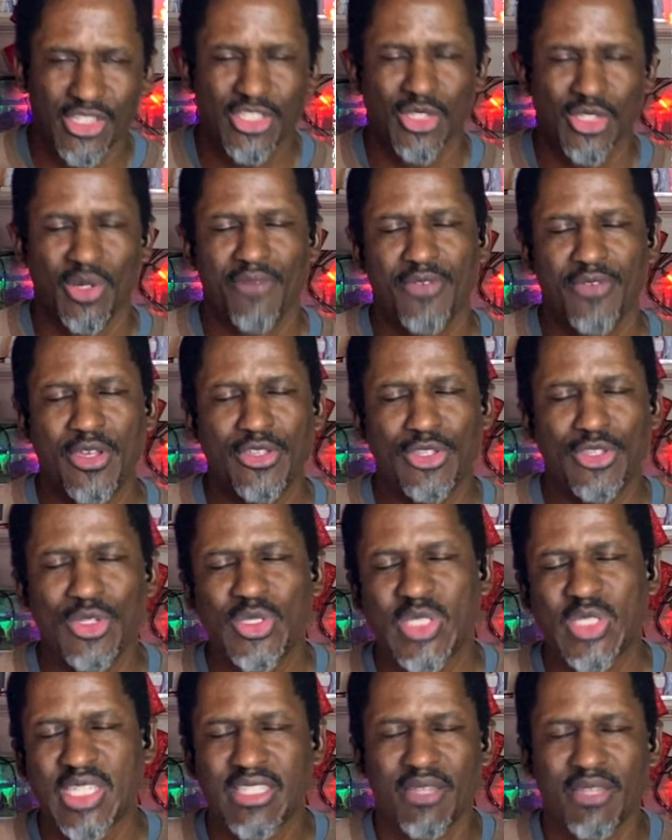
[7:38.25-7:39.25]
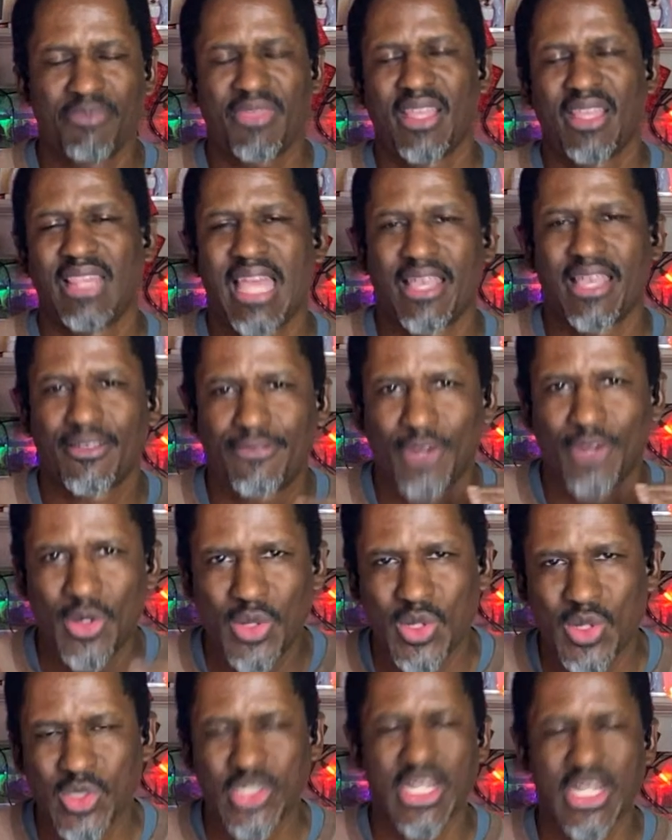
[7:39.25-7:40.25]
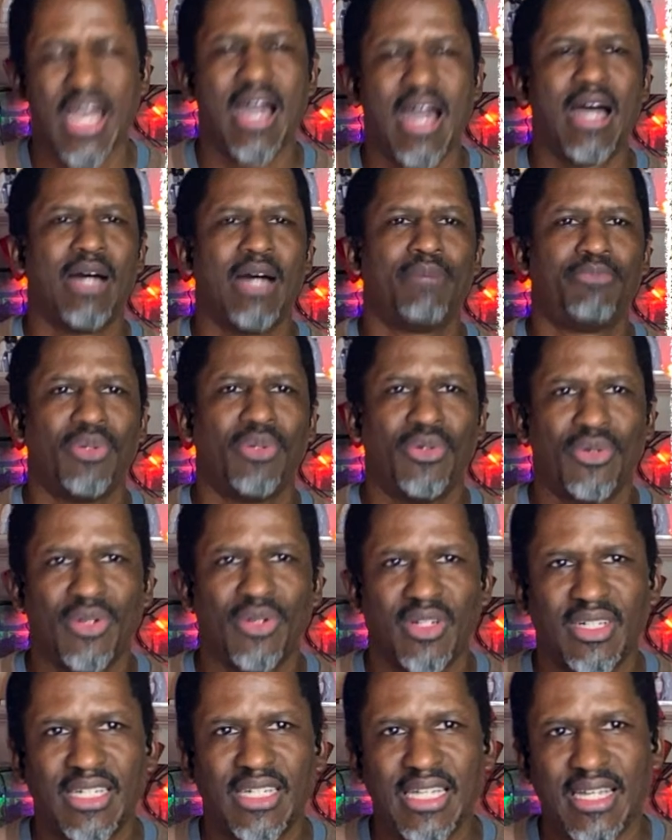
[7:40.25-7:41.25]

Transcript: So if you're used to something like Photoshop or